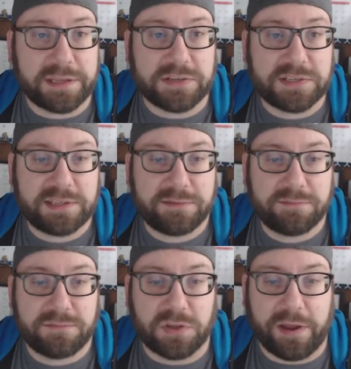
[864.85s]
They just
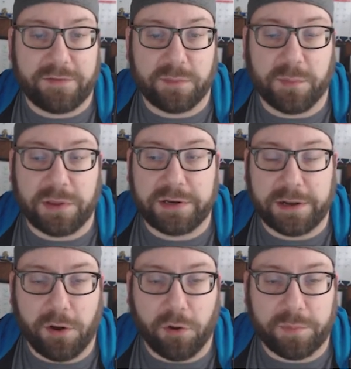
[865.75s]
don't have the
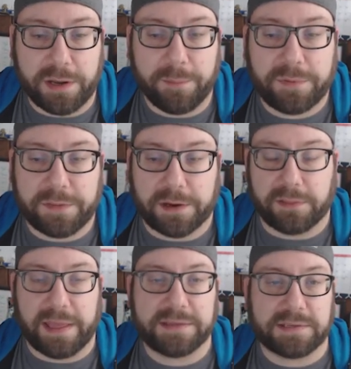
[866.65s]
mobility to open up
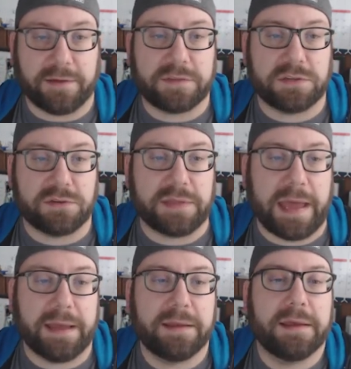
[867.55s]
their legs enough to do
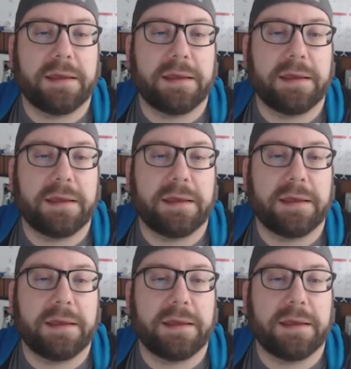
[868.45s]
that.